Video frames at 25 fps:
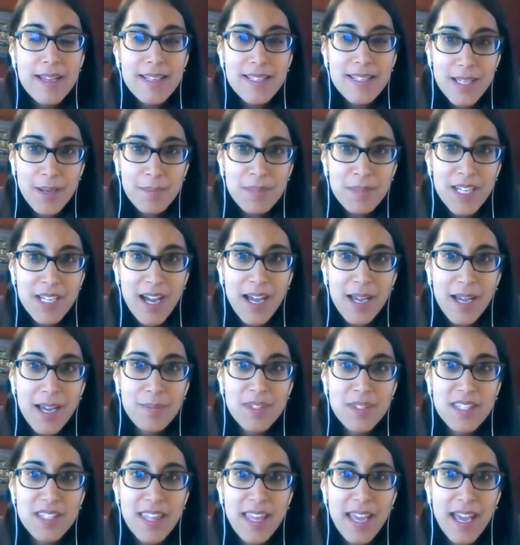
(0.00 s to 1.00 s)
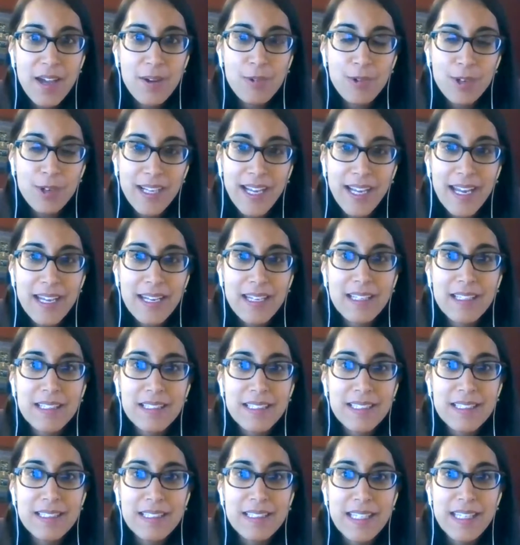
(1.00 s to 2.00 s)
sometimes that
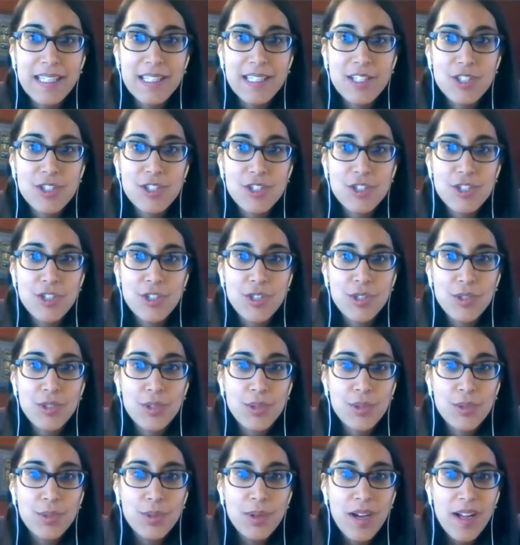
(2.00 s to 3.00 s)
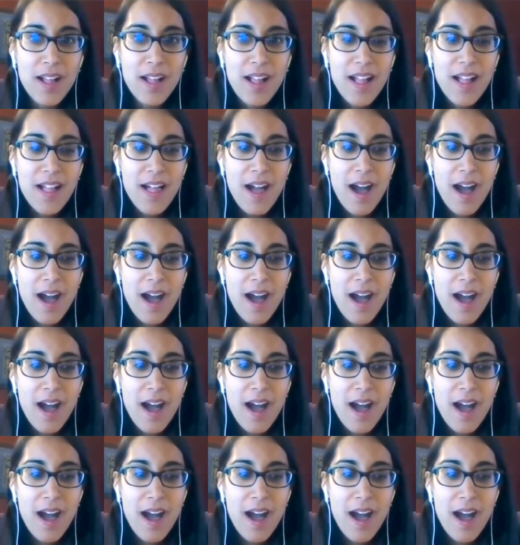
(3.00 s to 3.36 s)
organically leads to